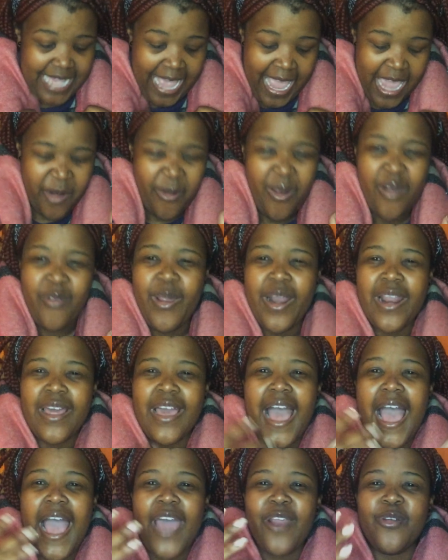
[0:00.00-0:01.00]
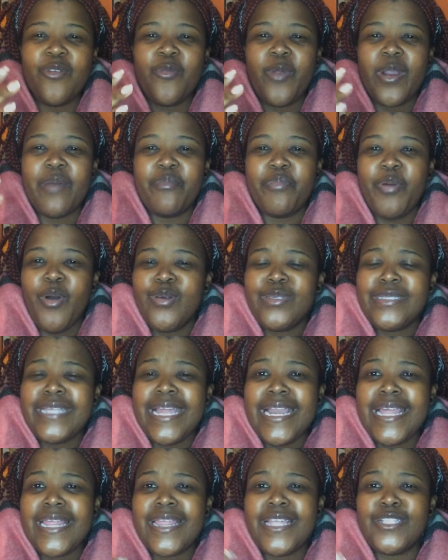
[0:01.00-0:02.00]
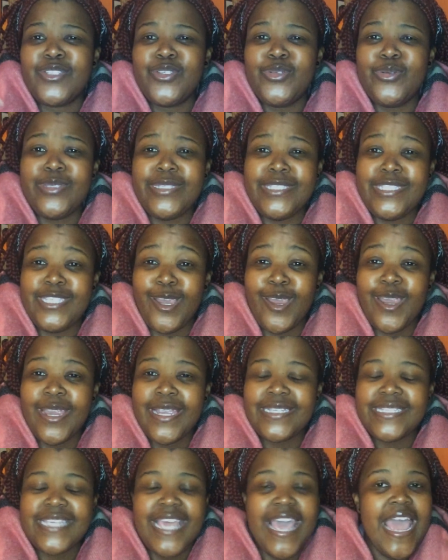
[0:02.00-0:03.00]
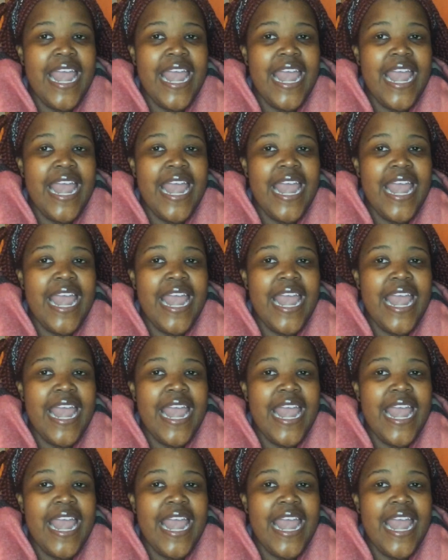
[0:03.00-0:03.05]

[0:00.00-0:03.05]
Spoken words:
I don't wanna post anything too serious.